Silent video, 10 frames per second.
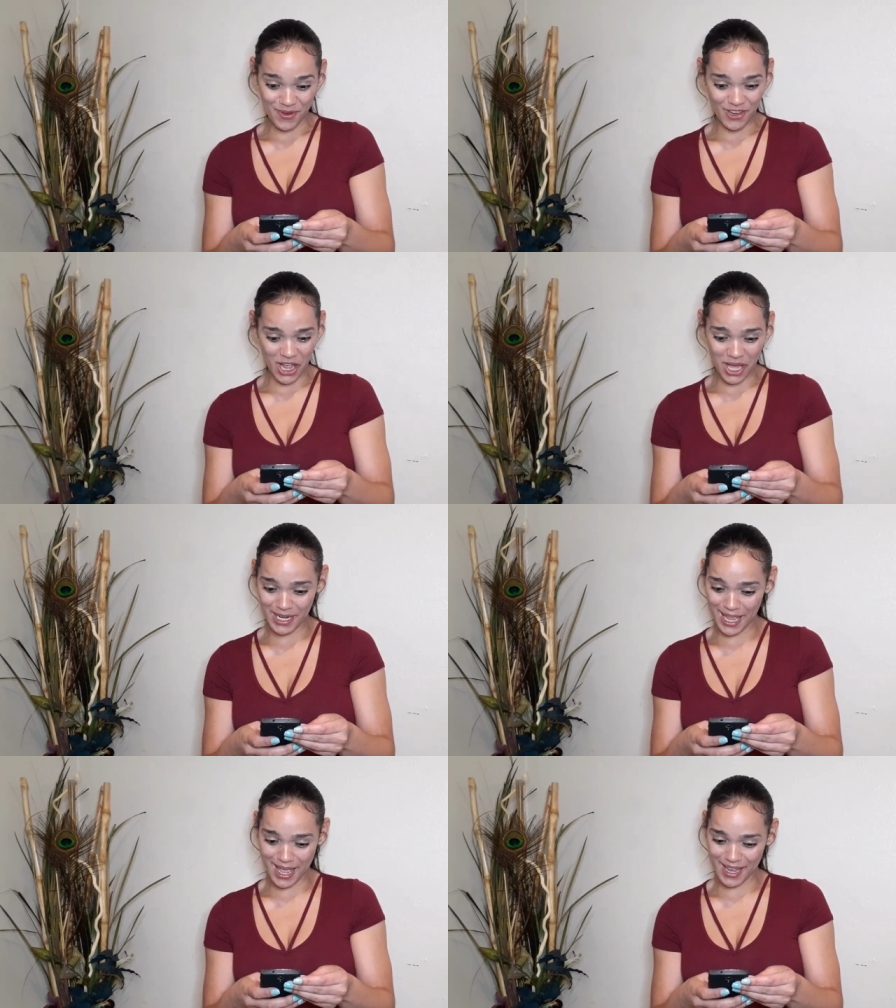Moving on
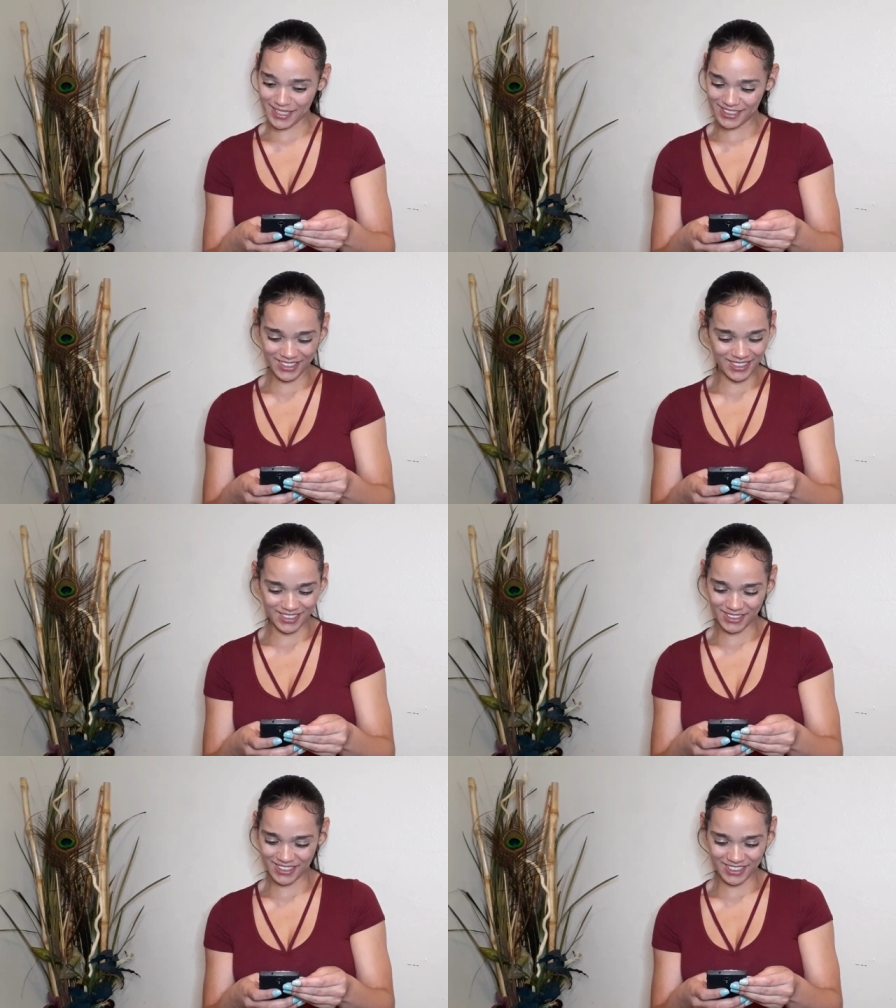again. Let's
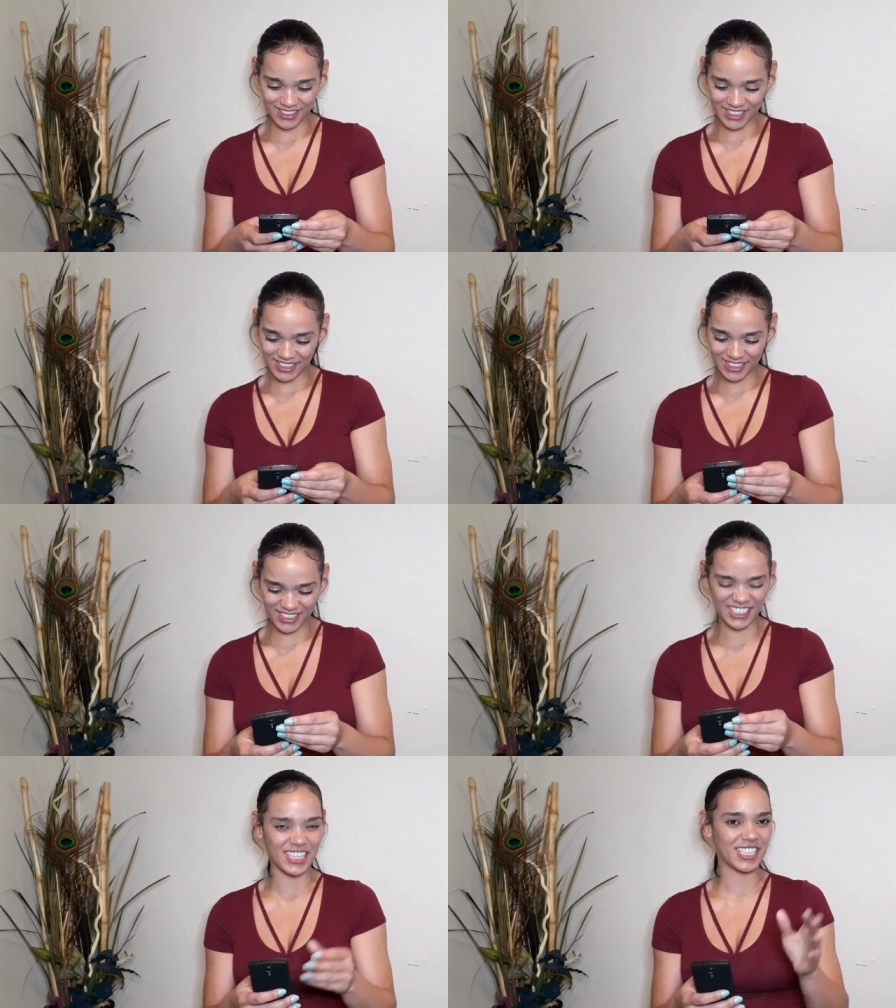just, let's
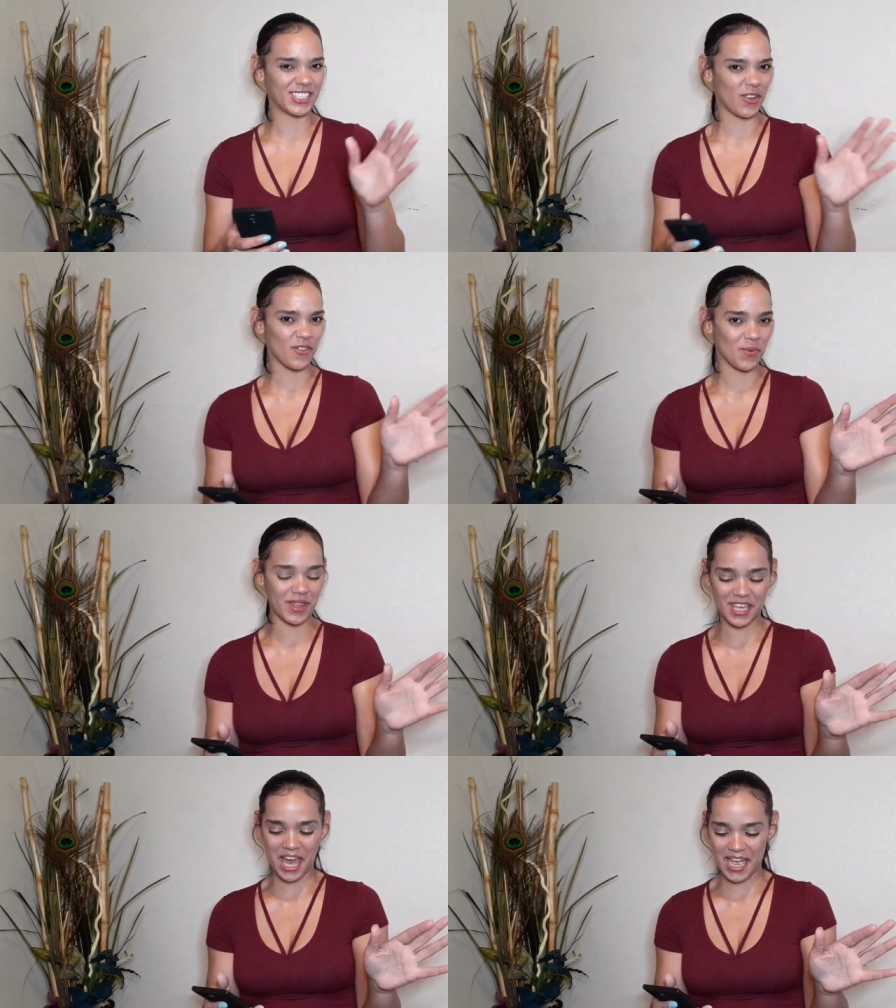just get this over
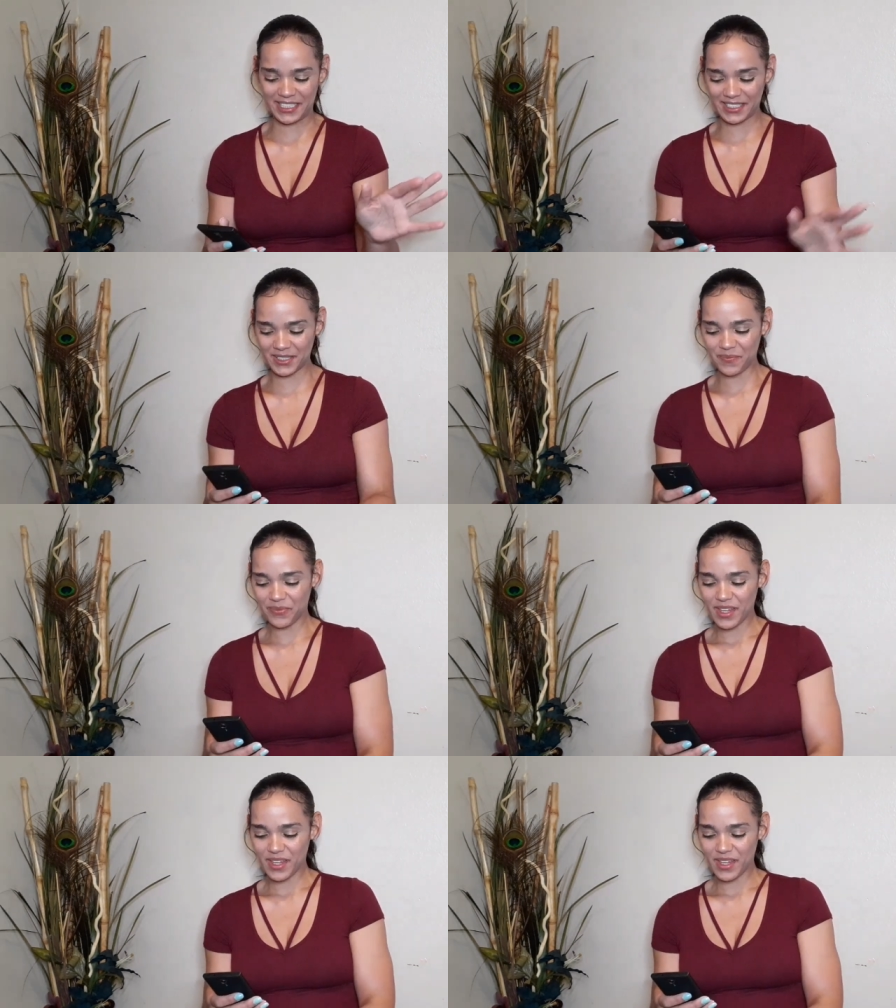with, guys.